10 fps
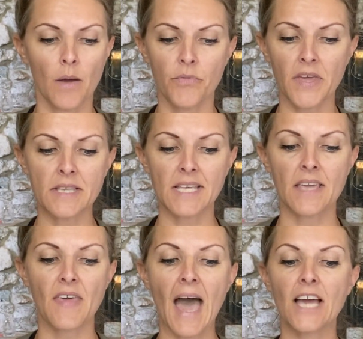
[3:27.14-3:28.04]
things
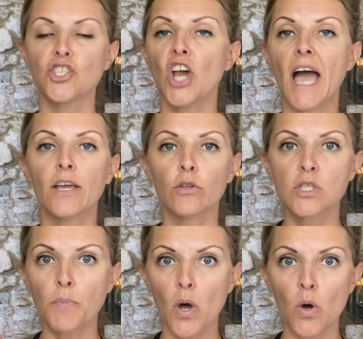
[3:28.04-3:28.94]
like that.
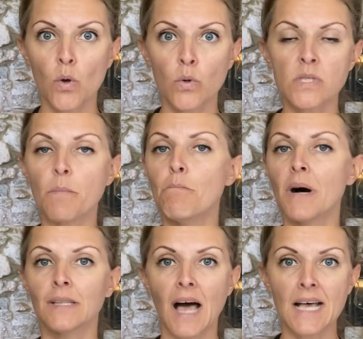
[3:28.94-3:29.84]
Child's pose,
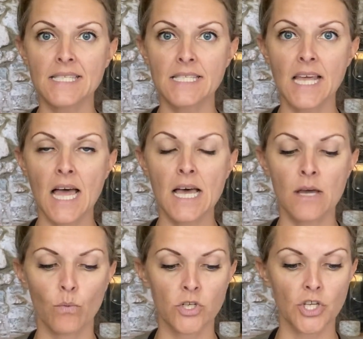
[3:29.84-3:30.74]

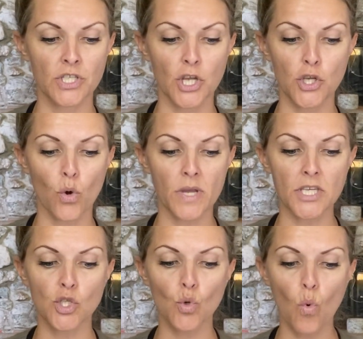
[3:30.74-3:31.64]
malasana, which is a yogi
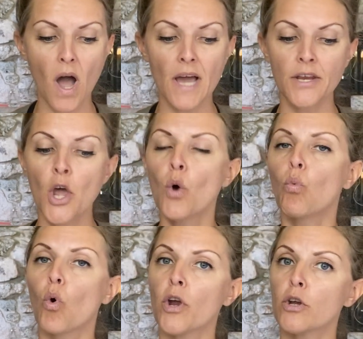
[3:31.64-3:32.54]
squat,
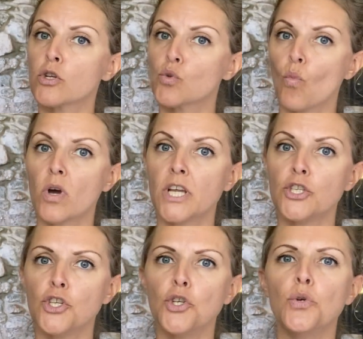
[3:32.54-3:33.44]
warriors 1 and
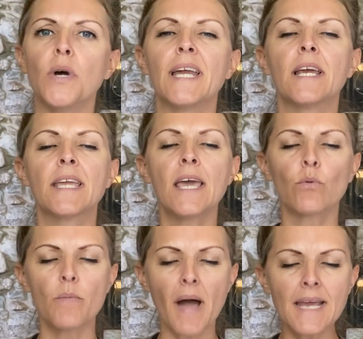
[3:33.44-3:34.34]
2. And again,
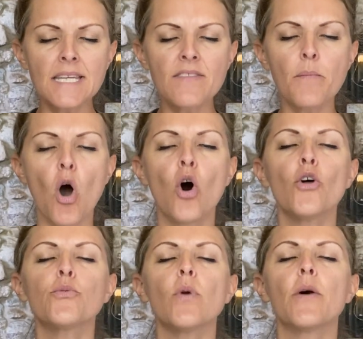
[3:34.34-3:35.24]
reminding them all
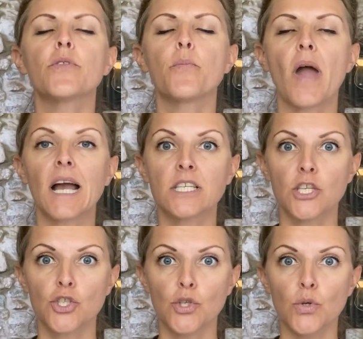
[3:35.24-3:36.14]
throughout the
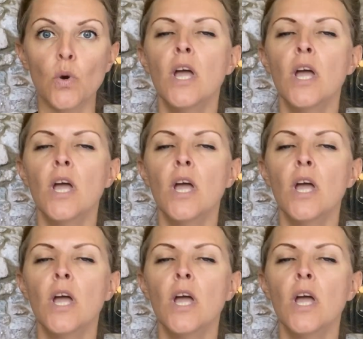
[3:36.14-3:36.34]
practice to